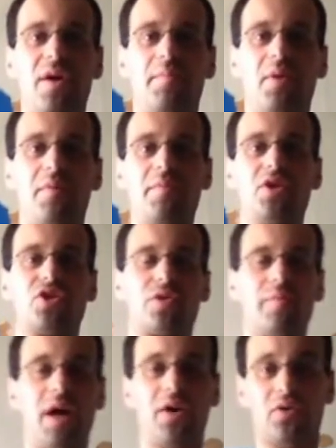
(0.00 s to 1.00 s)
No, they
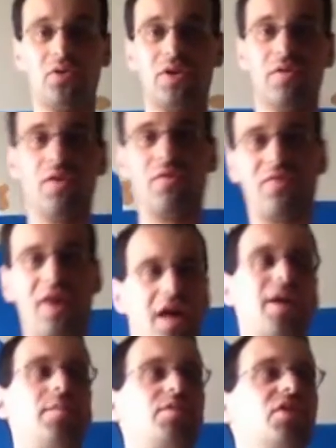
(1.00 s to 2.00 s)
didn't give me that
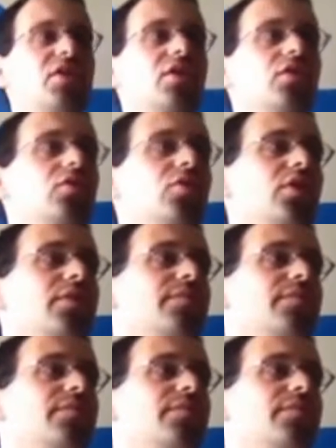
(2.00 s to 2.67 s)
permission, but I don't give a